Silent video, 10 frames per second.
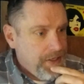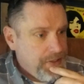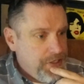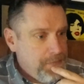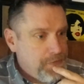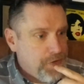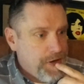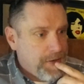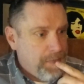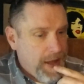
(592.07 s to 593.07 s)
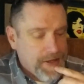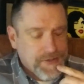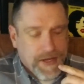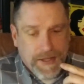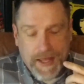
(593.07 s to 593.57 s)
Cheap Trick,
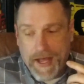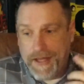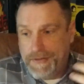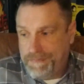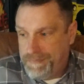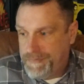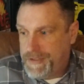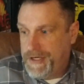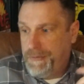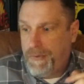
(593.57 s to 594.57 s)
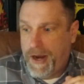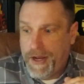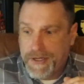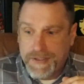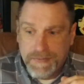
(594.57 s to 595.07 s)
bands like that, T
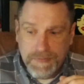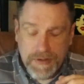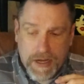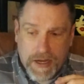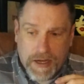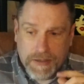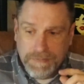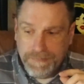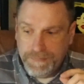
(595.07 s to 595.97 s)
Rex. Uh,